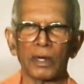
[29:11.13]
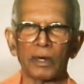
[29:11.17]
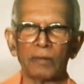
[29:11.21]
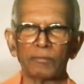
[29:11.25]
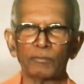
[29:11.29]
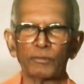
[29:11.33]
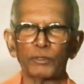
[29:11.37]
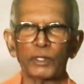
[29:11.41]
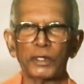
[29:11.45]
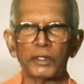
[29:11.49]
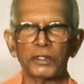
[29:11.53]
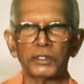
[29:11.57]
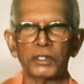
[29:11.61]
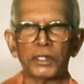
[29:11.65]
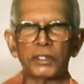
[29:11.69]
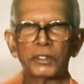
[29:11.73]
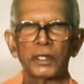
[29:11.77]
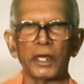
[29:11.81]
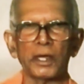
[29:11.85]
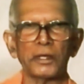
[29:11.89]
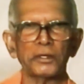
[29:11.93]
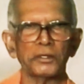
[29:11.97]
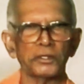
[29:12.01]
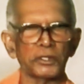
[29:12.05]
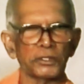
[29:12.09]
Up to
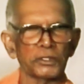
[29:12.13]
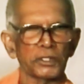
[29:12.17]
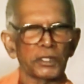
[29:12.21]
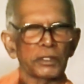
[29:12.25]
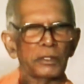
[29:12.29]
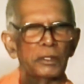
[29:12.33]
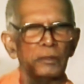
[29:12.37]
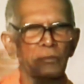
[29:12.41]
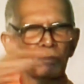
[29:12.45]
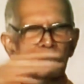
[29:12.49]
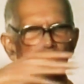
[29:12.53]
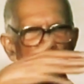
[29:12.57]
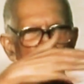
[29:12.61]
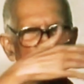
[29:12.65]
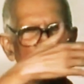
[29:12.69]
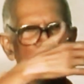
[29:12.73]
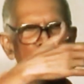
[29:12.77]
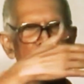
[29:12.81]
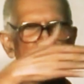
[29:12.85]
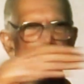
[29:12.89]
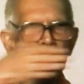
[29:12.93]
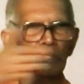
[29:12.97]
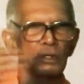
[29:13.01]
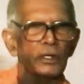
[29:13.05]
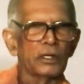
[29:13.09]
1893,
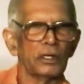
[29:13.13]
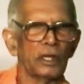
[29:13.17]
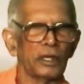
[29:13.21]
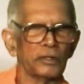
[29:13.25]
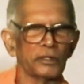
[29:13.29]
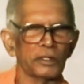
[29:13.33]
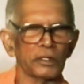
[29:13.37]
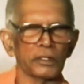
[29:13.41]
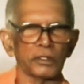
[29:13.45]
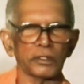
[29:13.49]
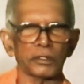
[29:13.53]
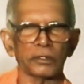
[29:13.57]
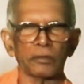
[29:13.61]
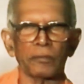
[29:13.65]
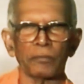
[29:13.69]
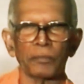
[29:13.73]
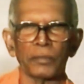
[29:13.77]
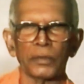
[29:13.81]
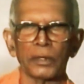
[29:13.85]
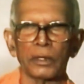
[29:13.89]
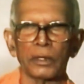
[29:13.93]
ordinary letters.